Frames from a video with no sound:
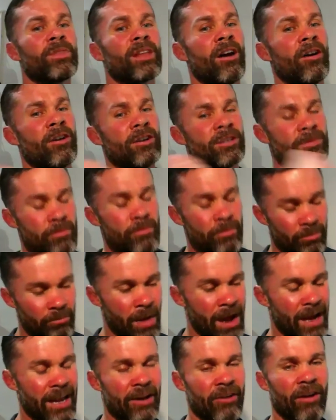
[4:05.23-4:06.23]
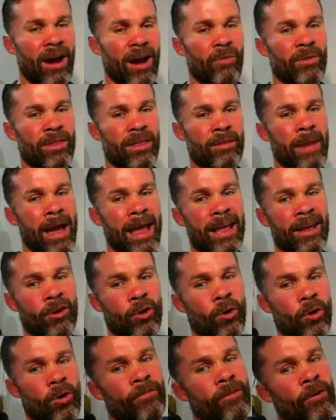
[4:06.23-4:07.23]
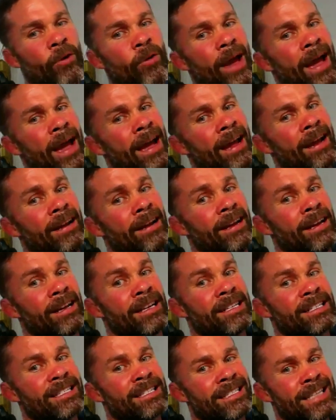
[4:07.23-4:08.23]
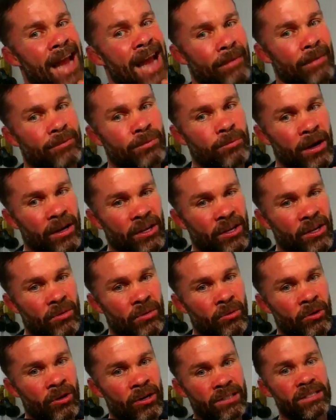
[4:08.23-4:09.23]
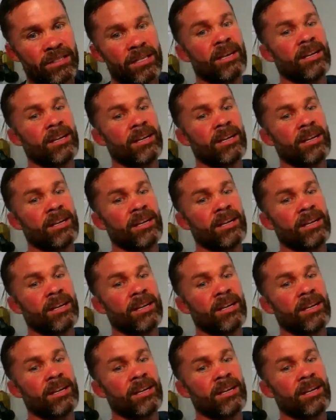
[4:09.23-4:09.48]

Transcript: I was mucking around with a mate in Corfu and snapped my humerus.